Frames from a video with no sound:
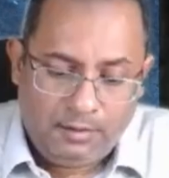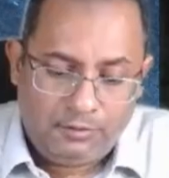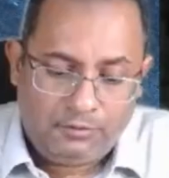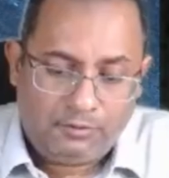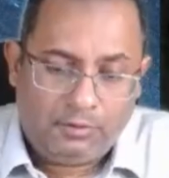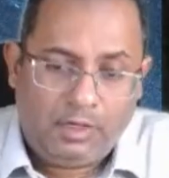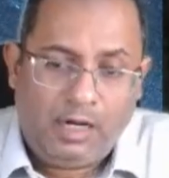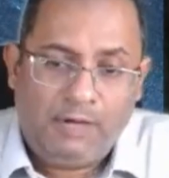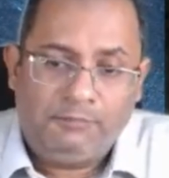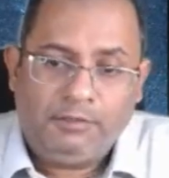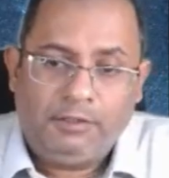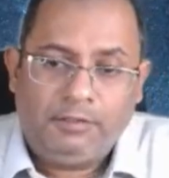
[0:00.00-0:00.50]

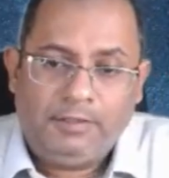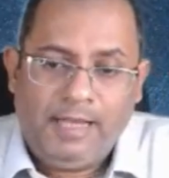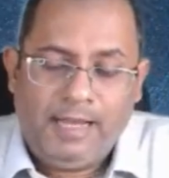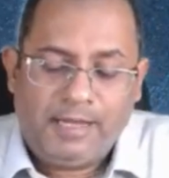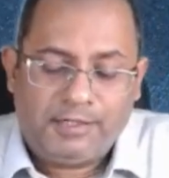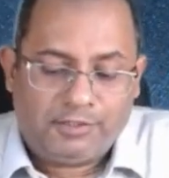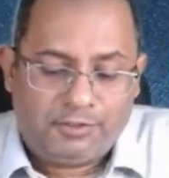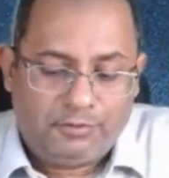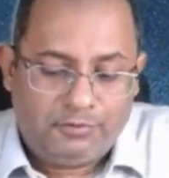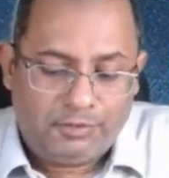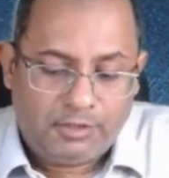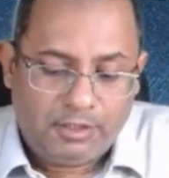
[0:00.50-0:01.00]
So after
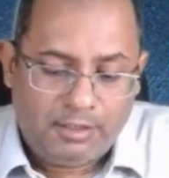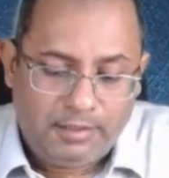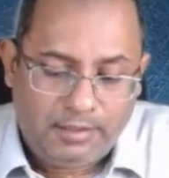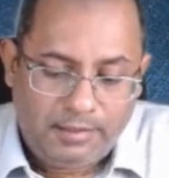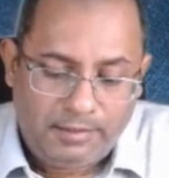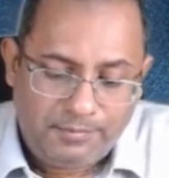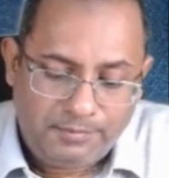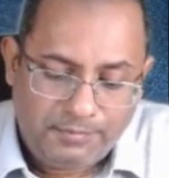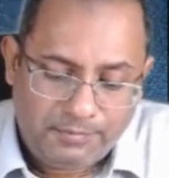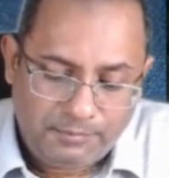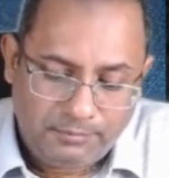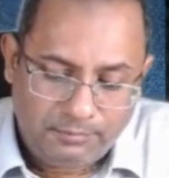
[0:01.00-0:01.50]
Tax
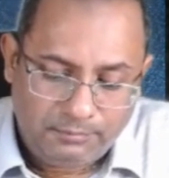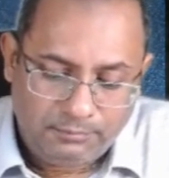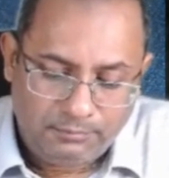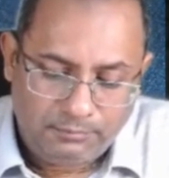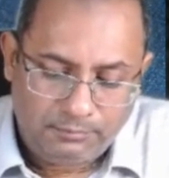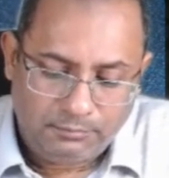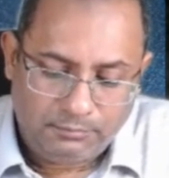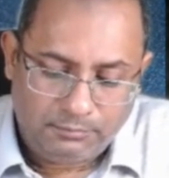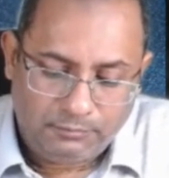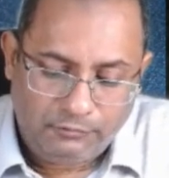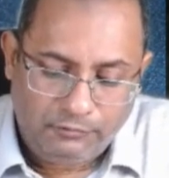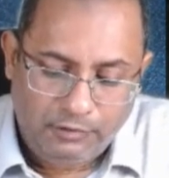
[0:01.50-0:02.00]
Cruiser,
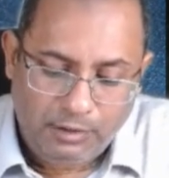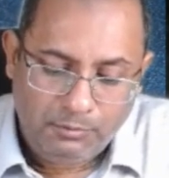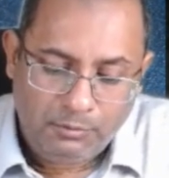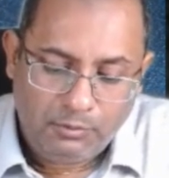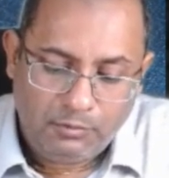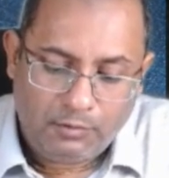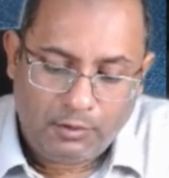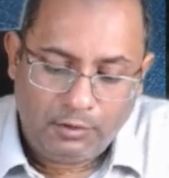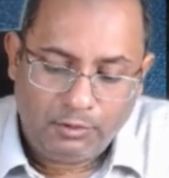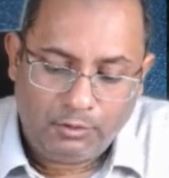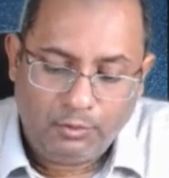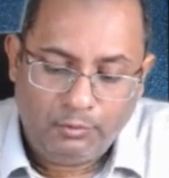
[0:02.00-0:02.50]
we
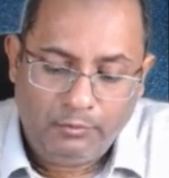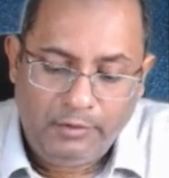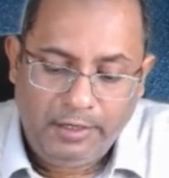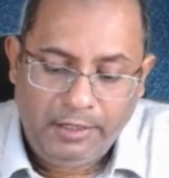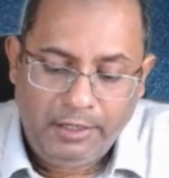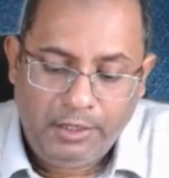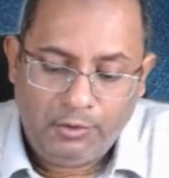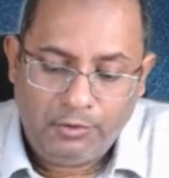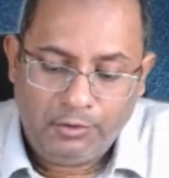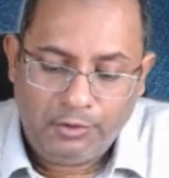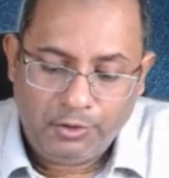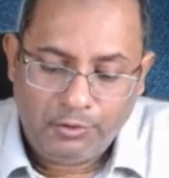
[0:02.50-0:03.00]
move on to
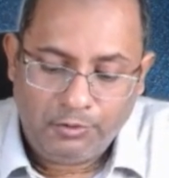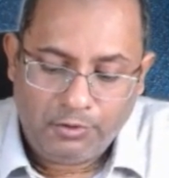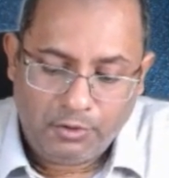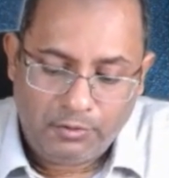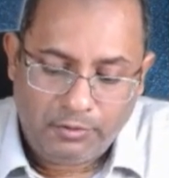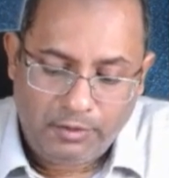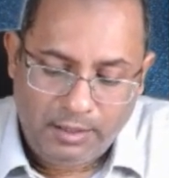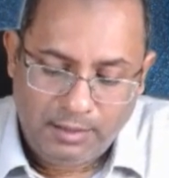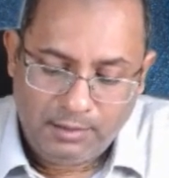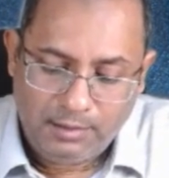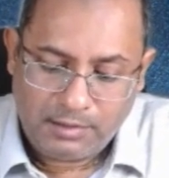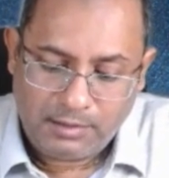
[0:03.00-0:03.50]
video
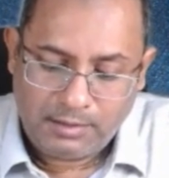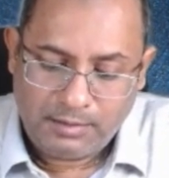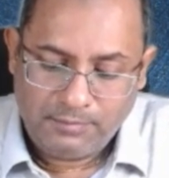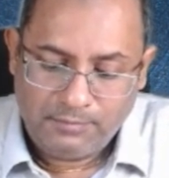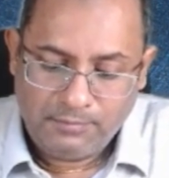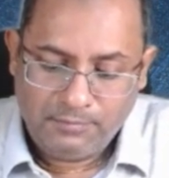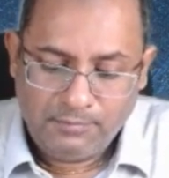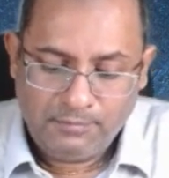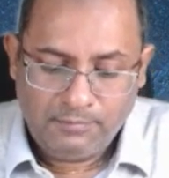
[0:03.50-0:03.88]
tutorials.